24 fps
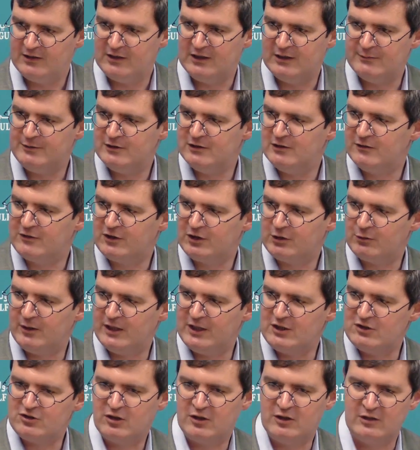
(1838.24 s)
The Emir of
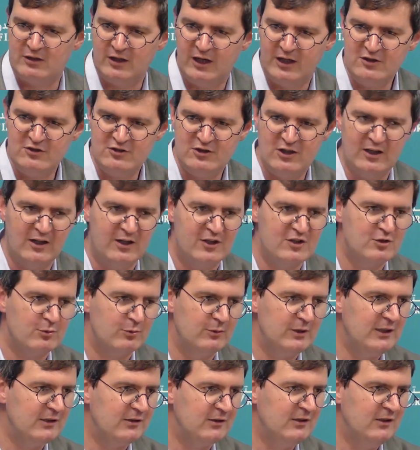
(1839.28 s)
Kuwait turned 90 last
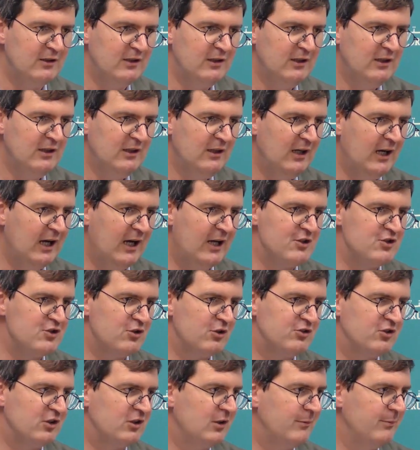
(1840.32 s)
week, and
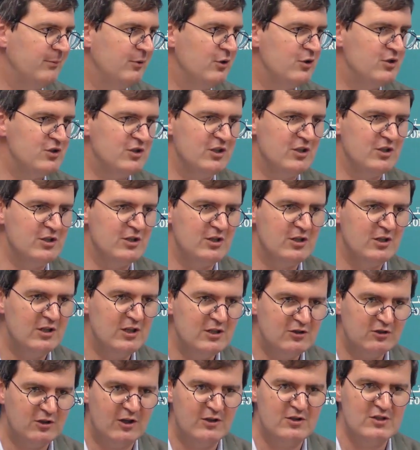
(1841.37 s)
Sultan Qaboos
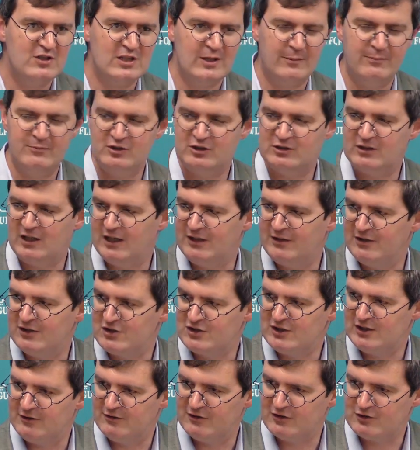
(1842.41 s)
turned 79
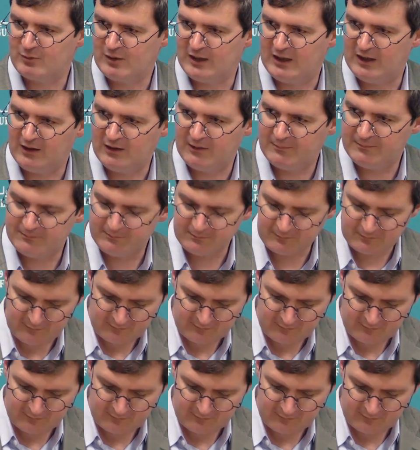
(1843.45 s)
this year as well.